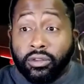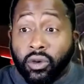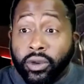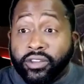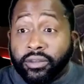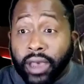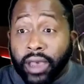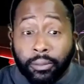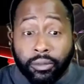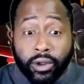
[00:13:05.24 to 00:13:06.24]
toys in
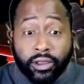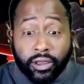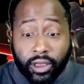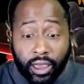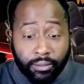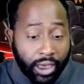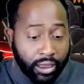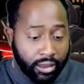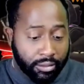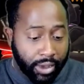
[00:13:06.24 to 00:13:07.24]

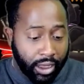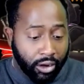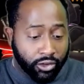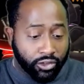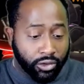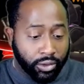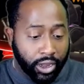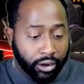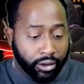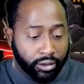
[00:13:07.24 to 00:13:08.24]
my arsenal
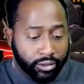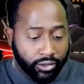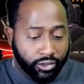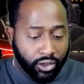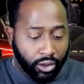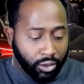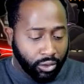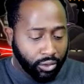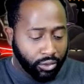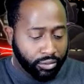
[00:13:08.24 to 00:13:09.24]
here.
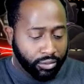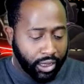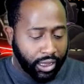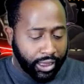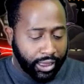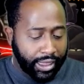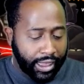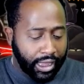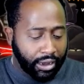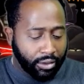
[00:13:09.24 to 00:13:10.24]
So
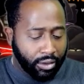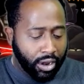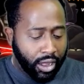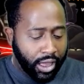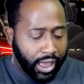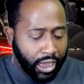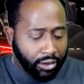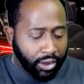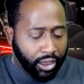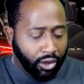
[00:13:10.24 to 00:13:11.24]
again, how
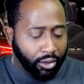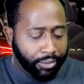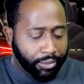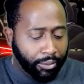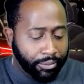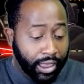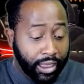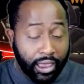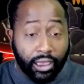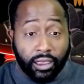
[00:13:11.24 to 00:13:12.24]
do I go about
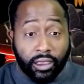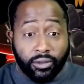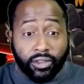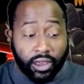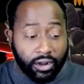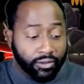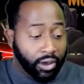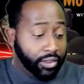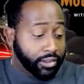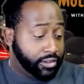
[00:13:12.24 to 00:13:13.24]
making use out of
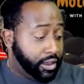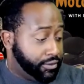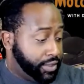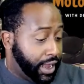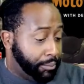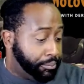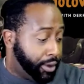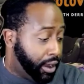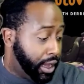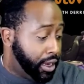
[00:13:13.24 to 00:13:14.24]
all this stuff that I
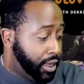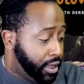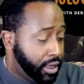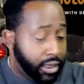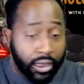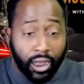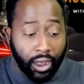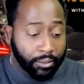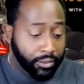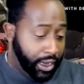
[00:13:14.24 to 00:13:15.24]
bought,
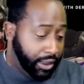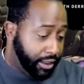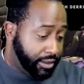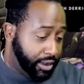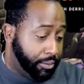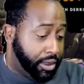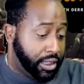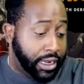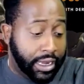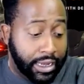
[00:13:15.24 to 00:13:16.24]
and it doesn't end up
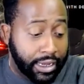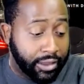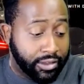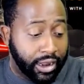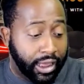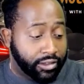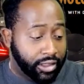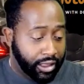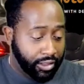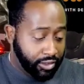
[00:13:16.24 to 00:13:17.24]
collecting dust, and it
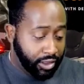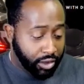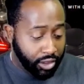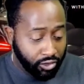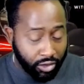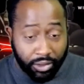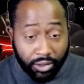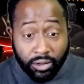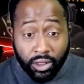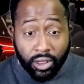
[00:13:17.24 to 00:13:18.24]
actually can still contribute